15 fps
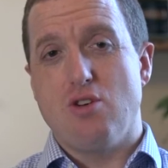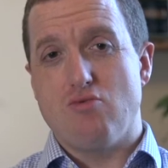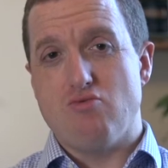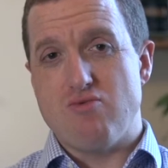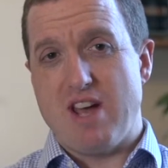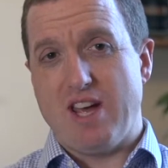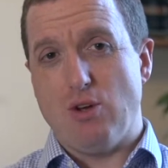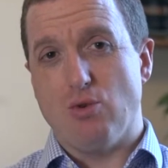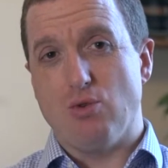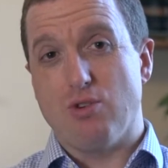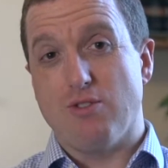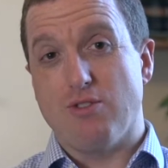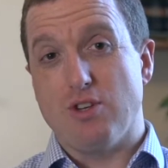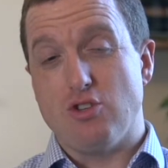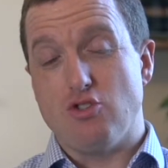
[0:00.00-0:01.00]
record
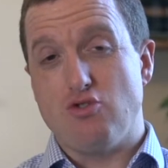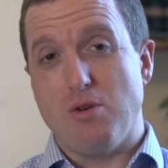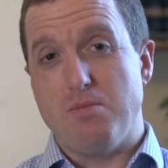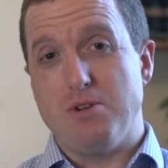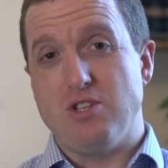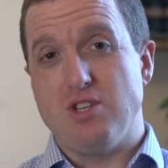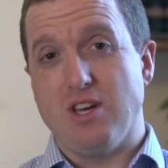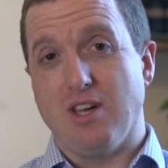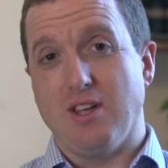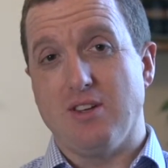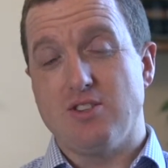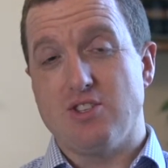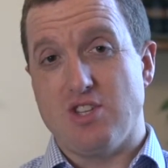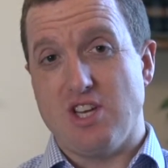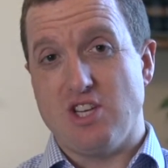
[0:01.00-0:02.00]
of contributing
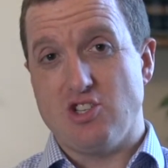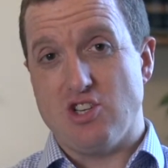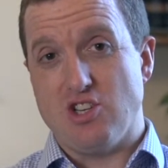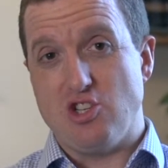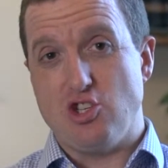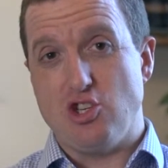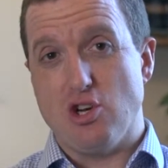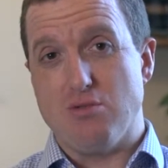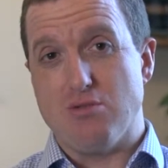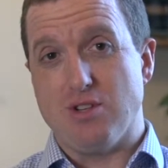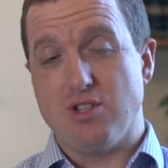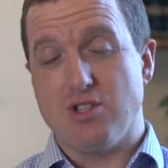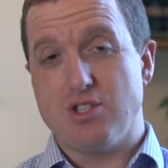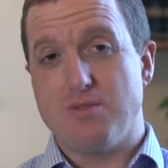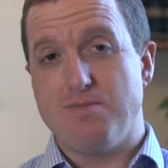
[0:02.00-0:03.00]
to national
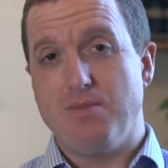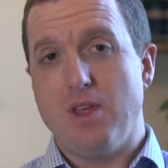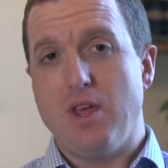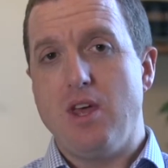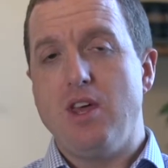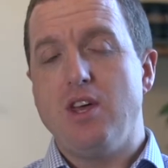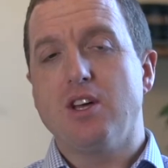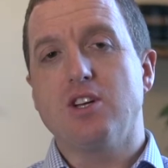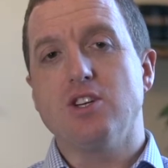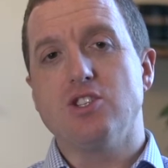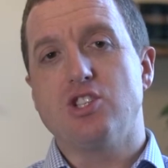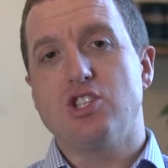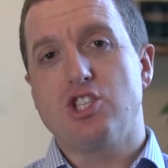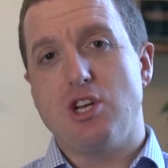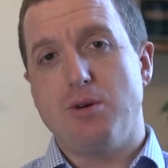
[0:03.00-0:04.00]
insurance can
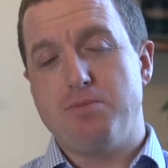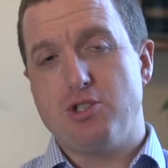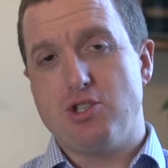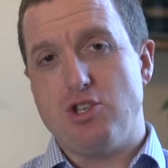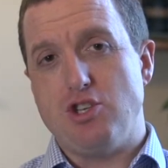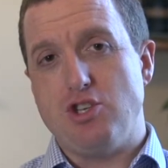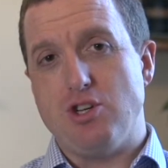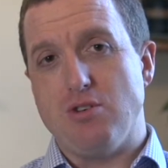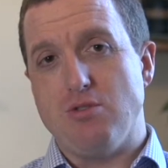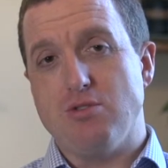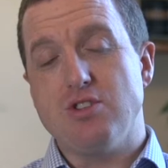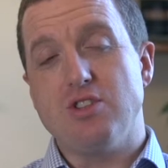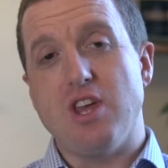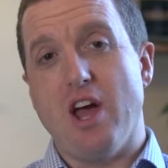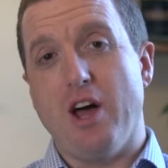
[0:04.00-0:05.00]
substitute
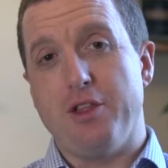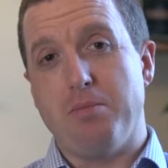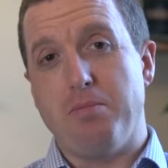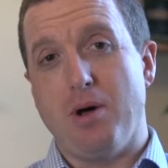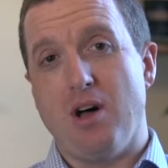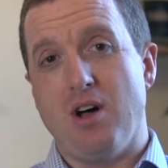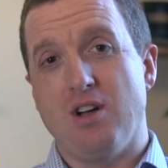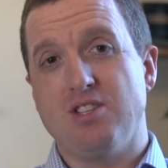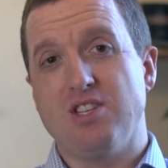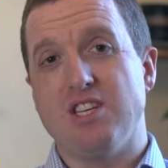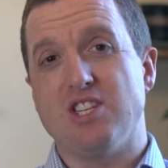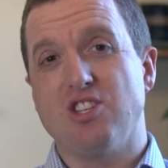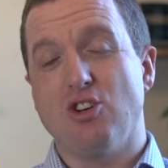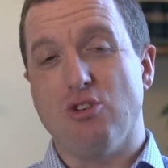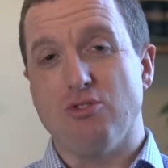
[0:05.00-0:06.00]
the other
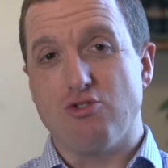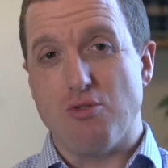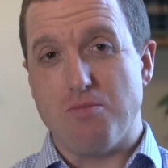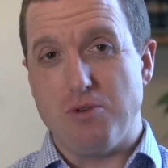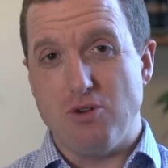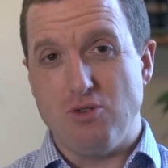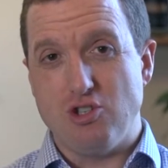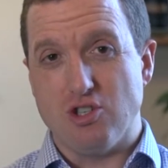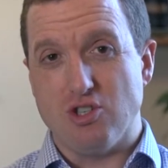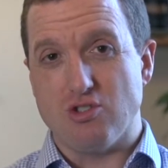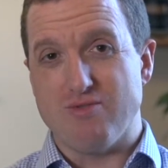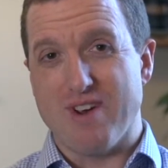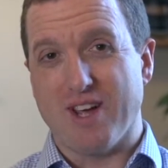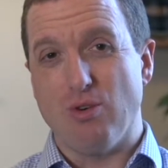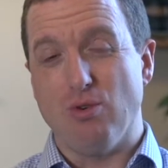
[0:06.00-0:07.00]
party's contributions
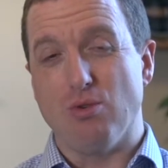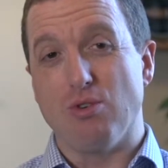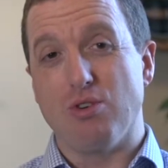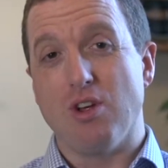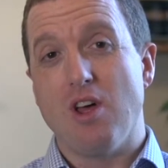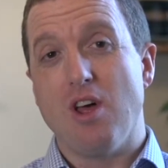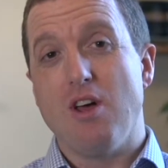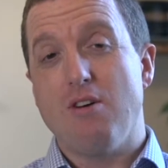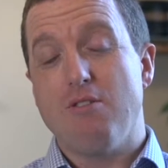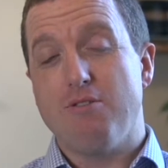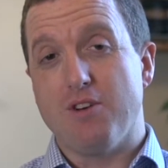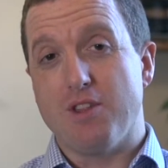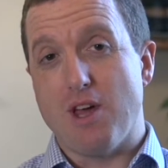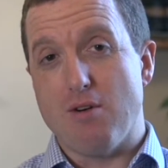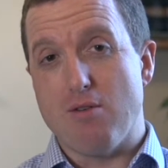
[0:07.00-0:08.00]
record
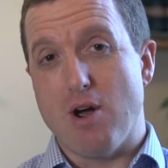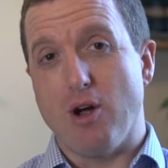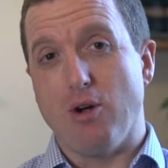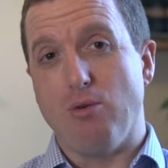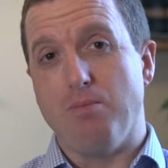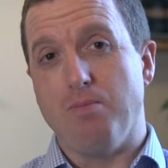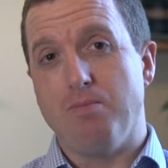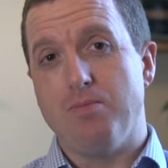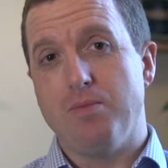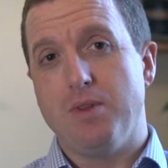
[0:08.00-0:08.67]
for their own.